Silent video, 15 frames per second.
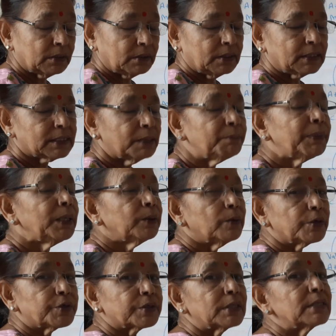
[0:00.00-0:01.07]
simple
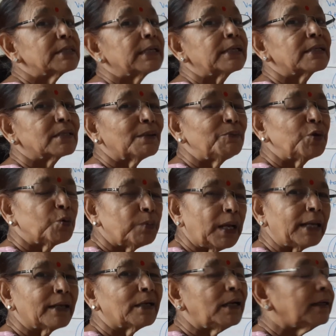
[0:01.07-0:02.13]
questions and some
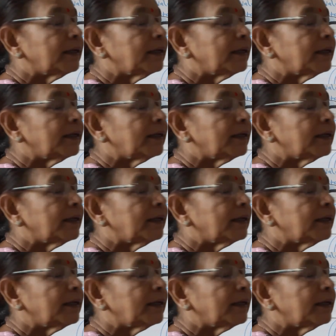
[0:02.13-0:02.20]
numerical